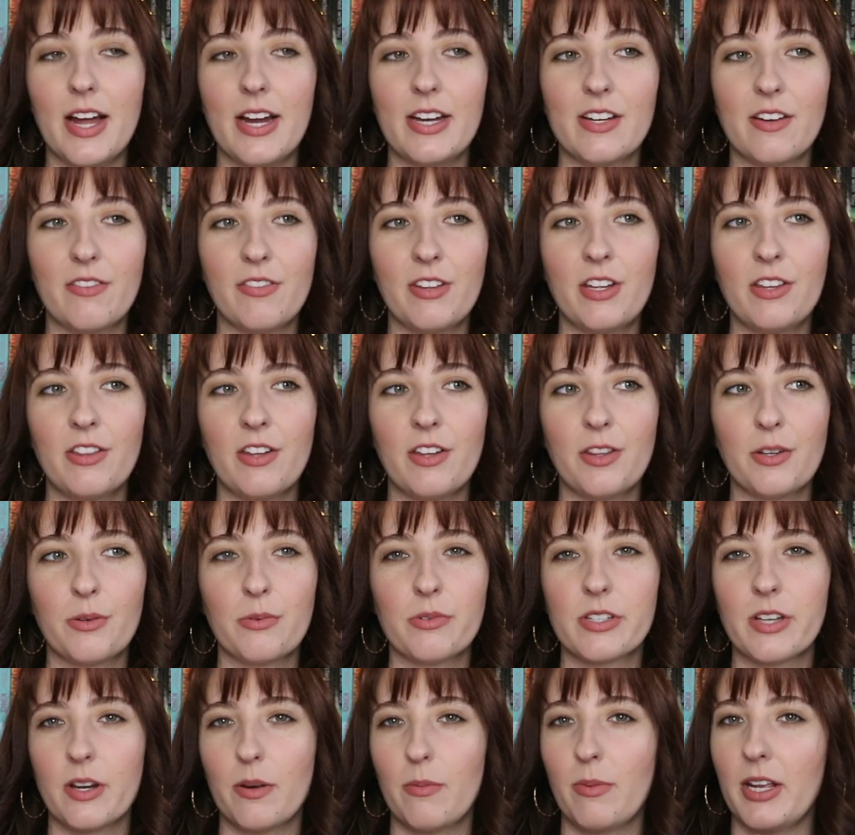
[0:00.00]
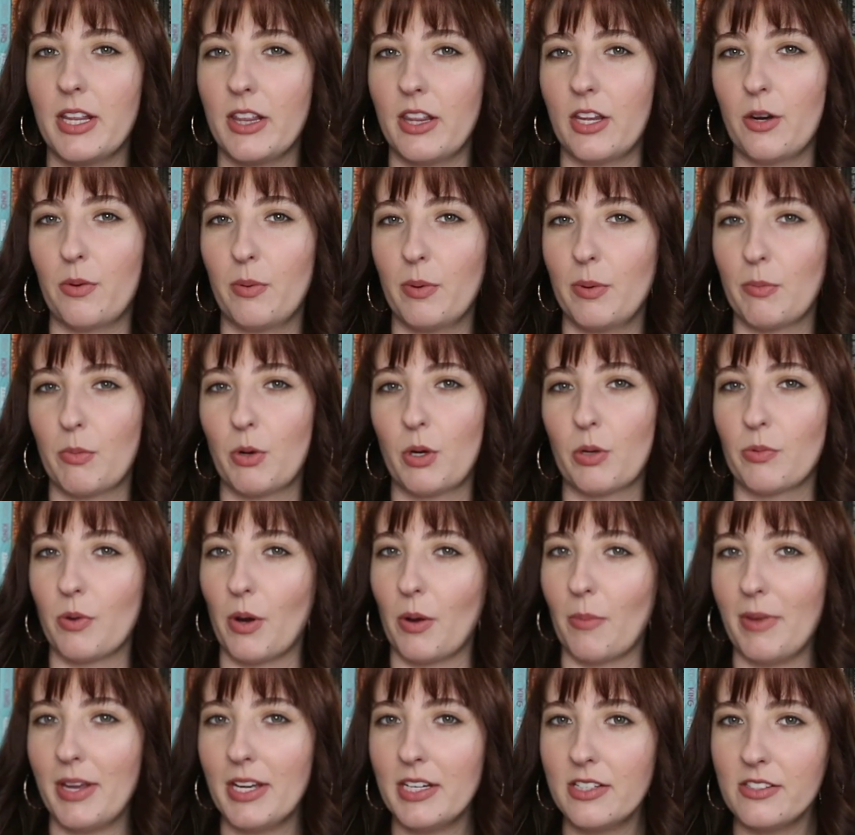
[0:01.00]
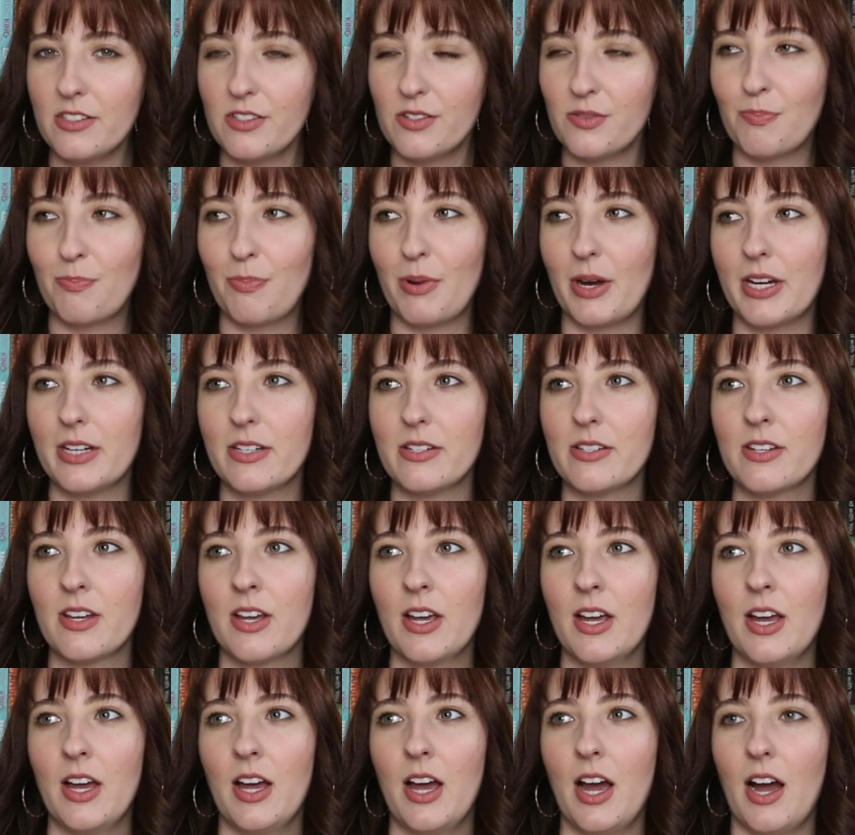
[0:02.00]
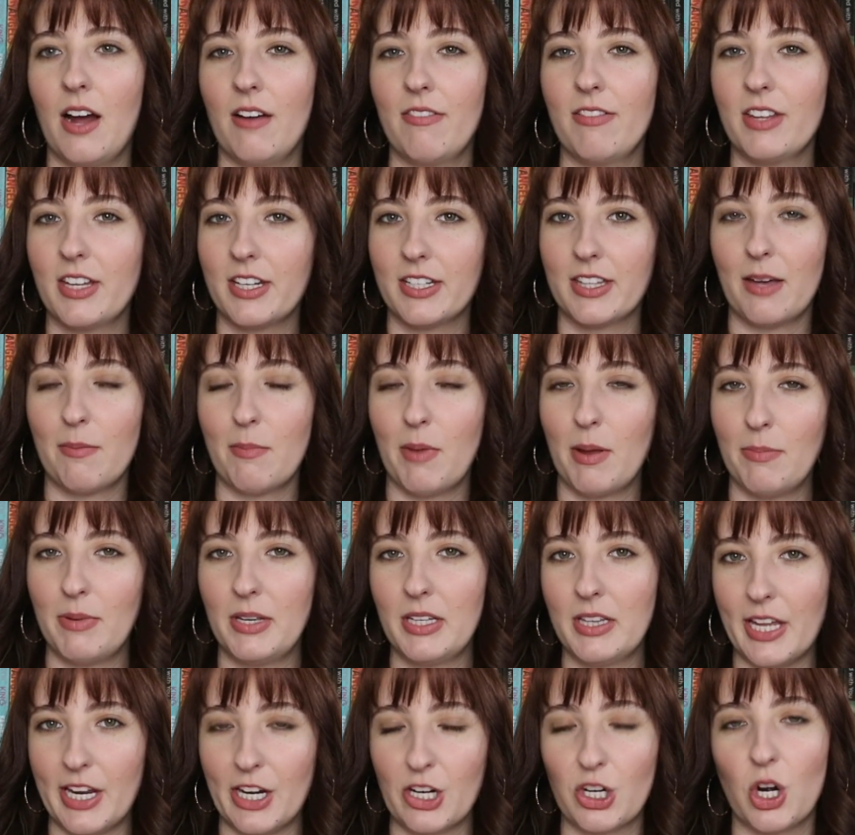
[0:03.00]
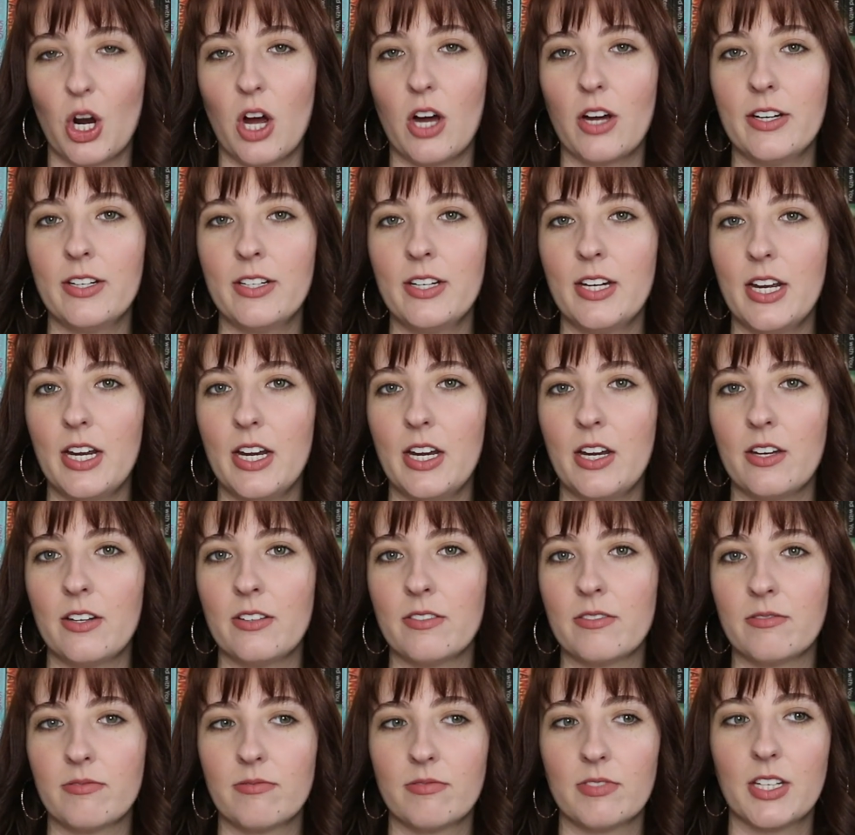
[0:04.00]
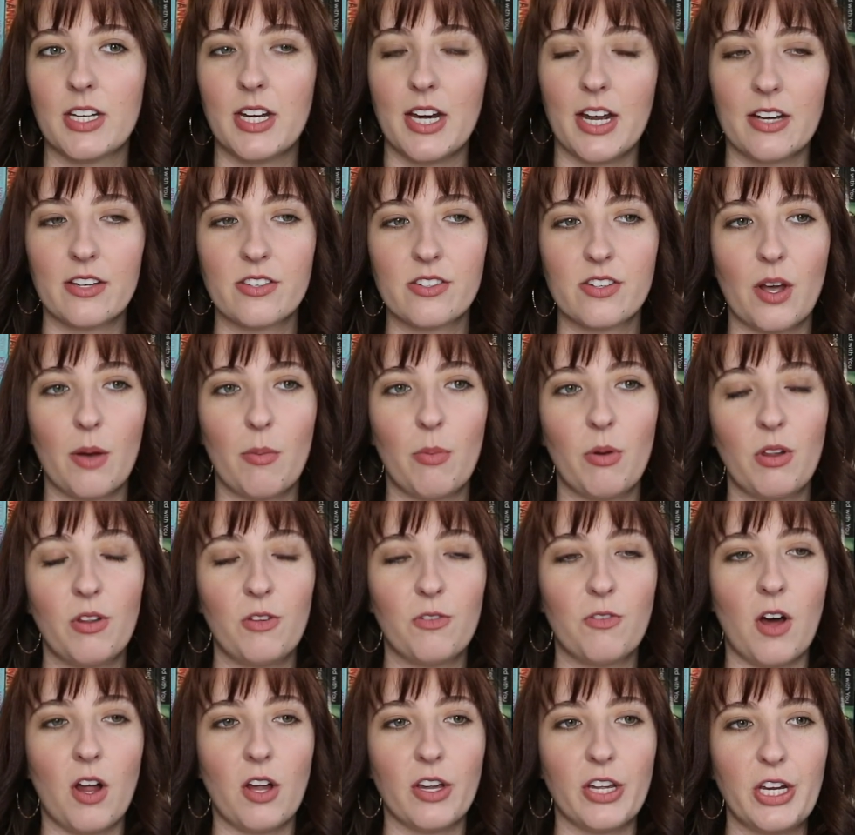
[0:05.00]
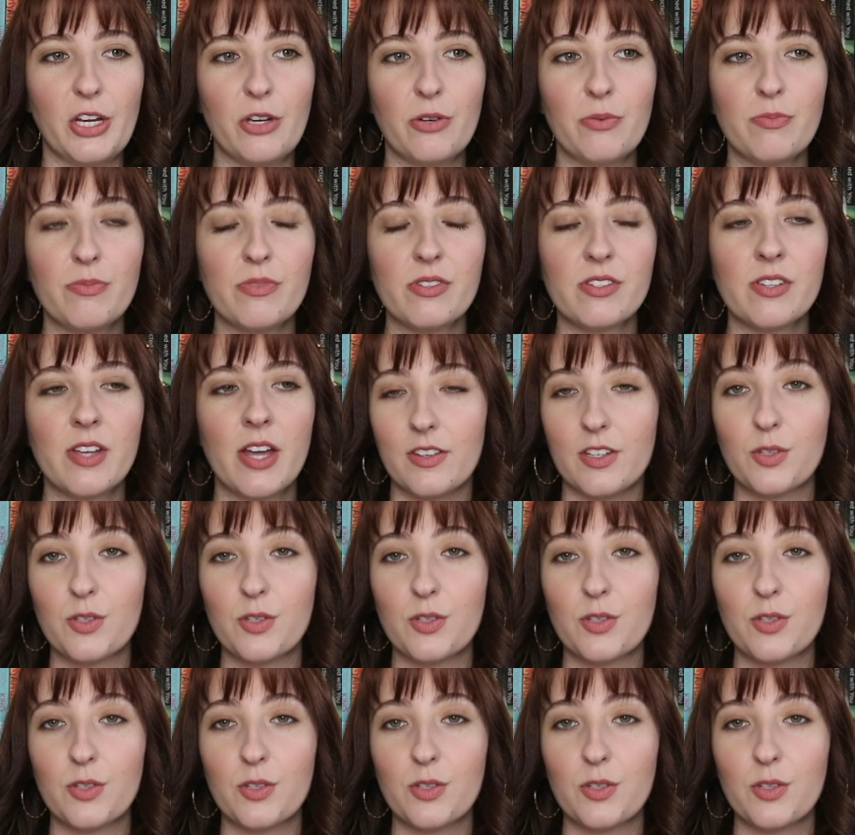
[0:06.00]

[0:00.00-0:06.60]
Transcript: I definitely thought there was going to be a little bit more romance, but I feel like that might be later on in the next couple of volumes.